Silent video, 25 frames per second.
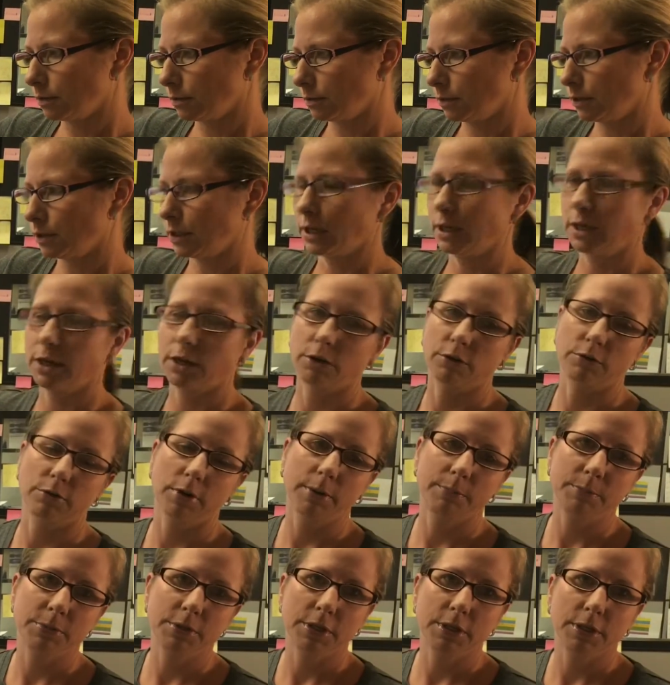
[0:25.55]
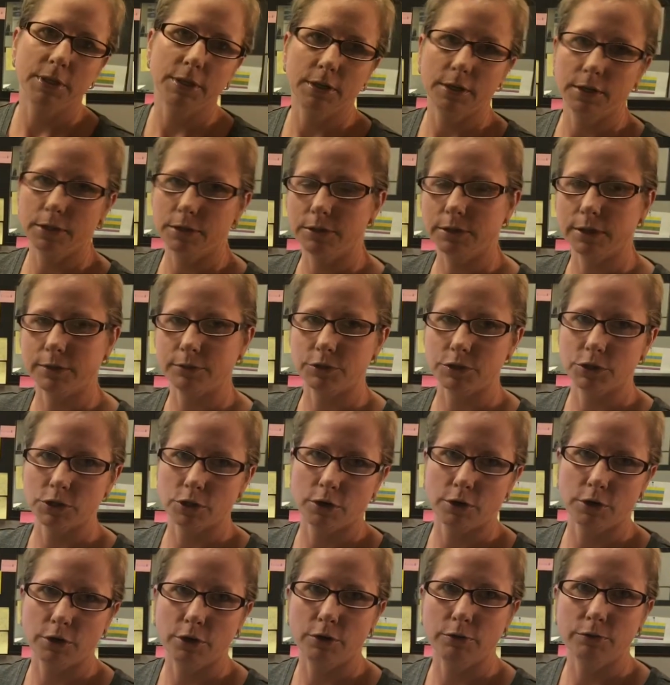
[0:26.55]
You get interrupted, you have to
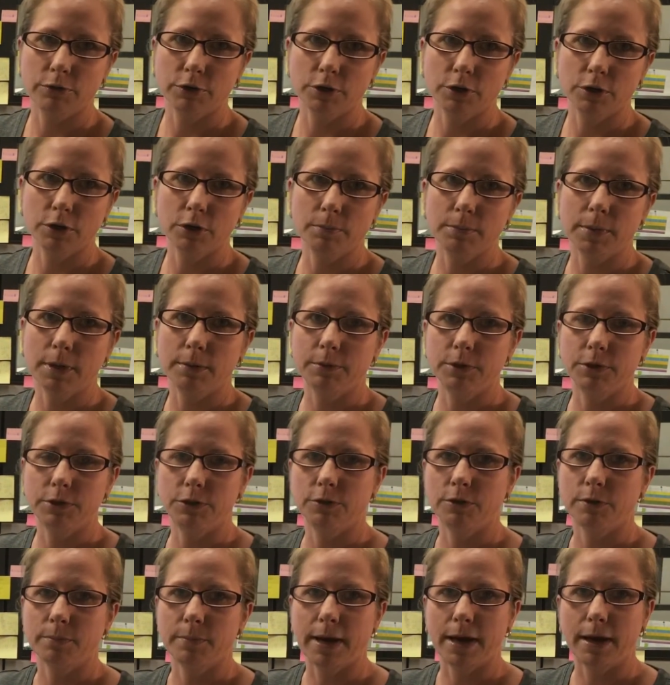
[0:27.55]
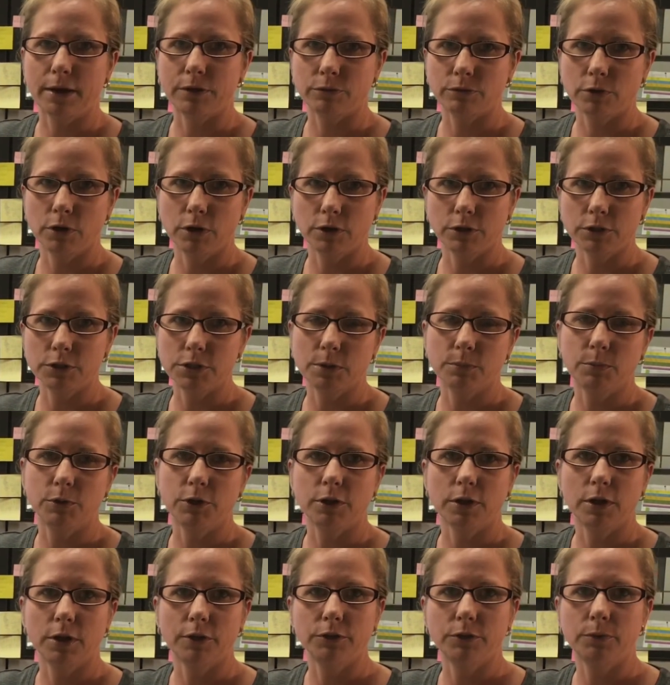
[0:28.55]
start over, maybe you do the math wrong somewhere
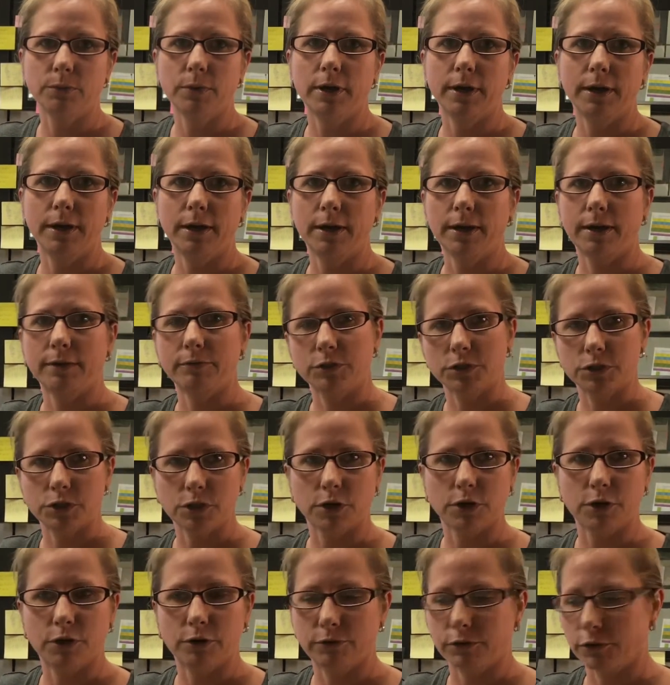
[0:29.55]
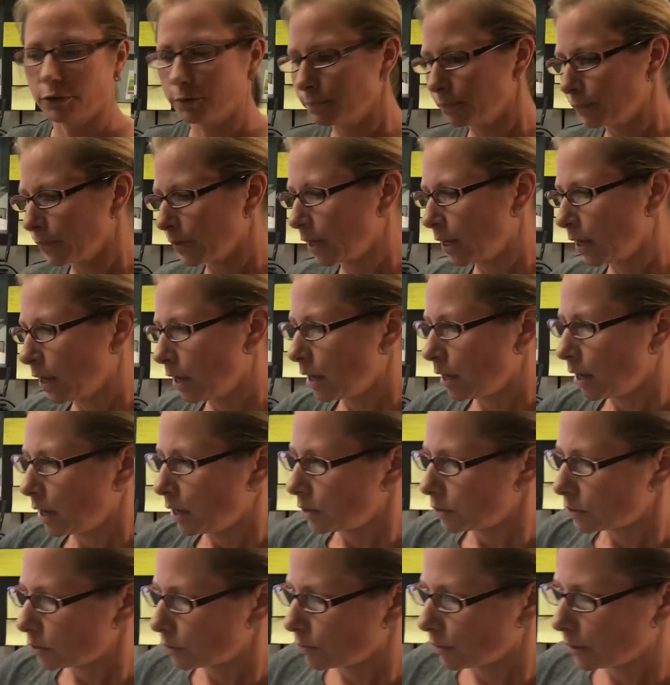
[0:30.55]
along the way, you have to start over.
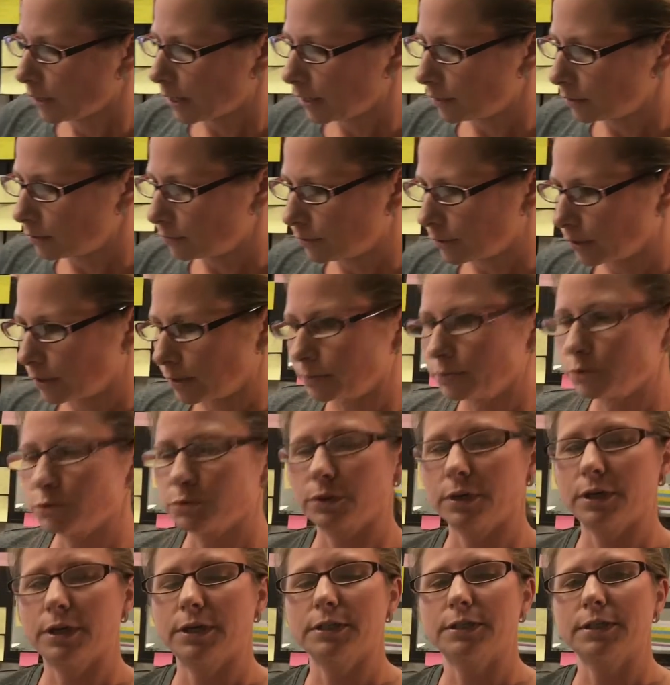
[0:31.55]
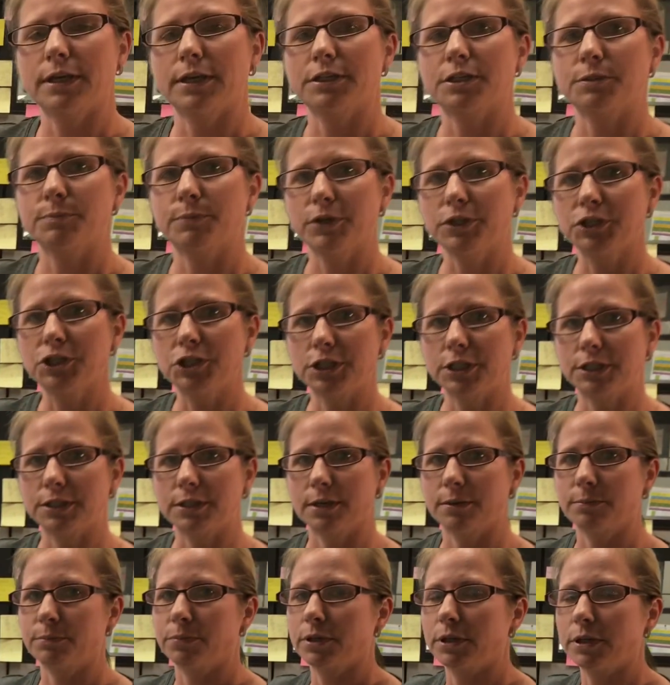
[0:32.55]
So what I developed was a spreadsheet
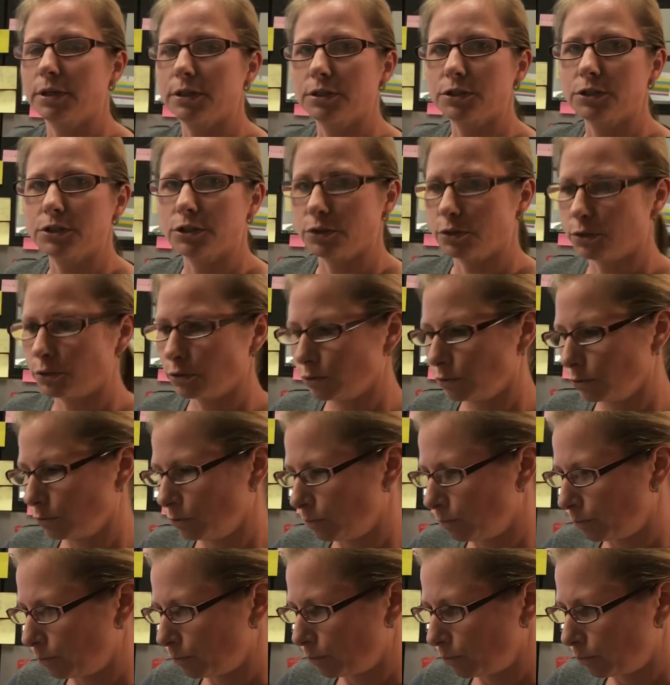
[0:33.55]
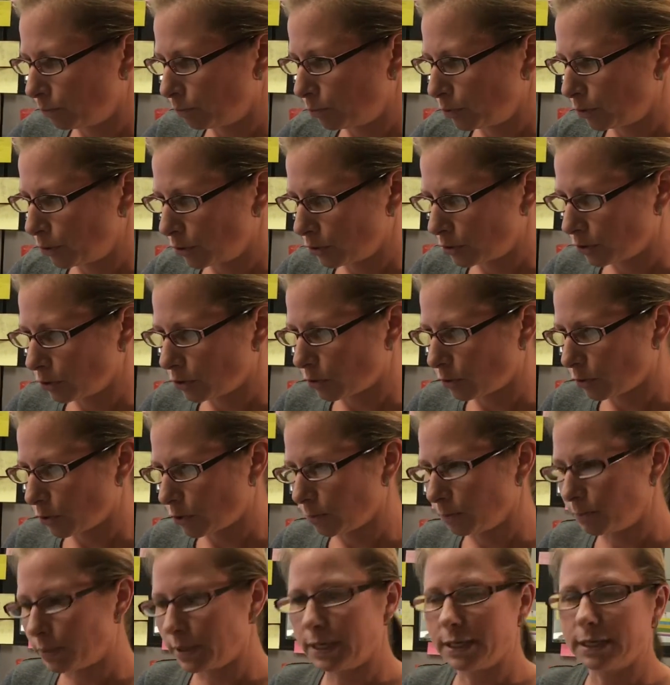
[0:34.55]
template to put
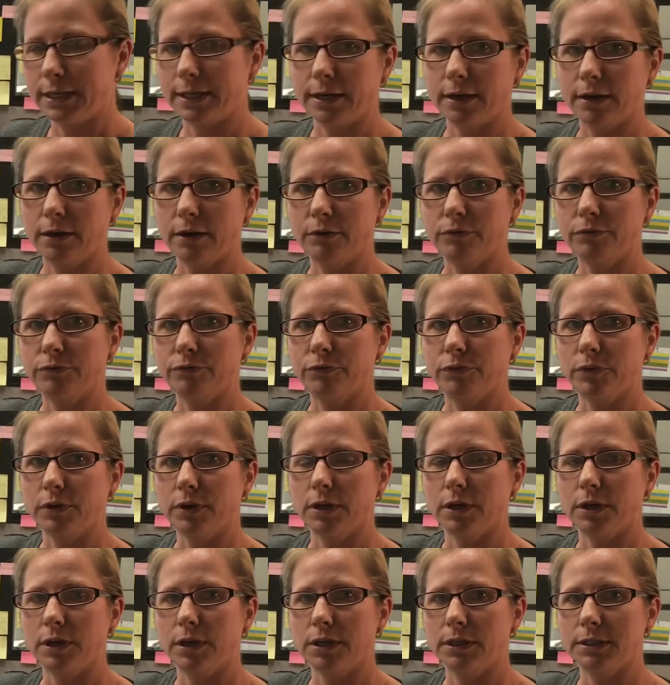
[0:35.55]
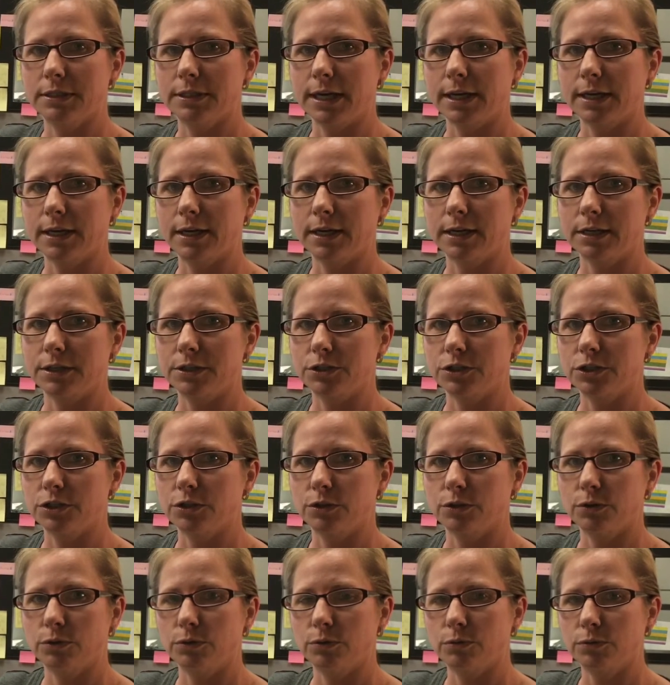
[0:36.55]
your PDF data
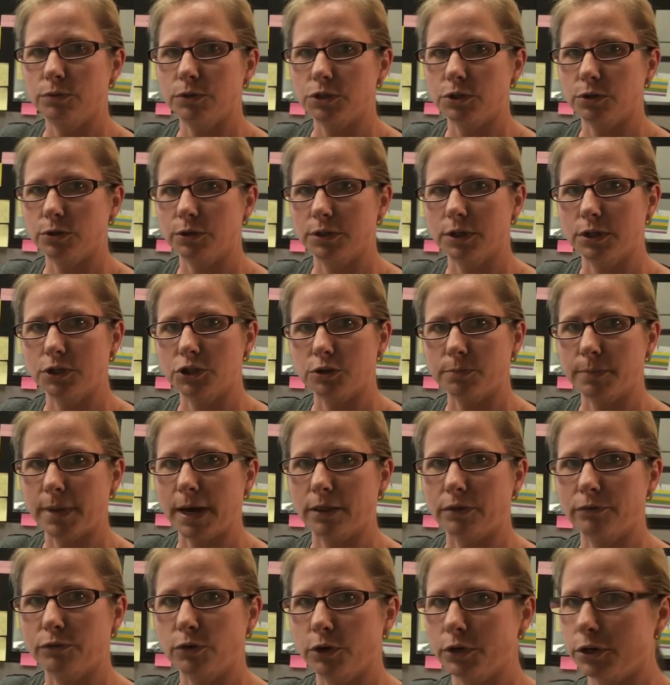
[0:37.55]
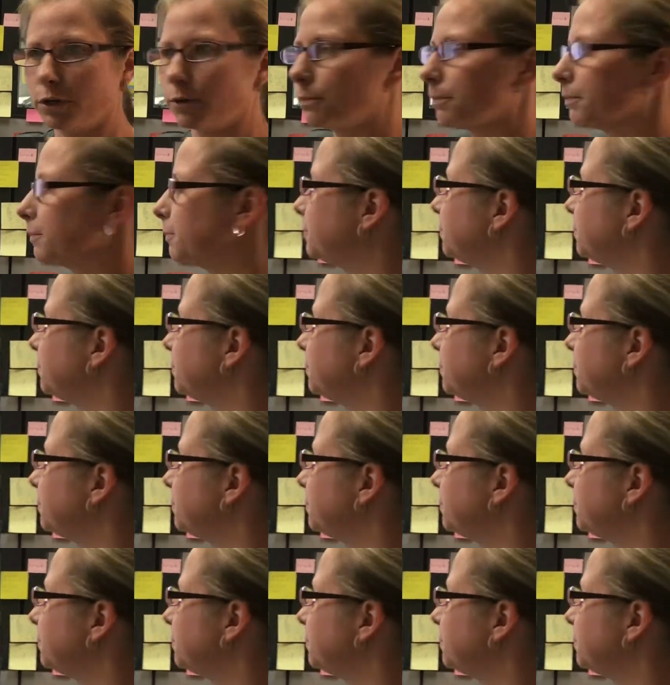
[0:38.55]
into so it does your math for you.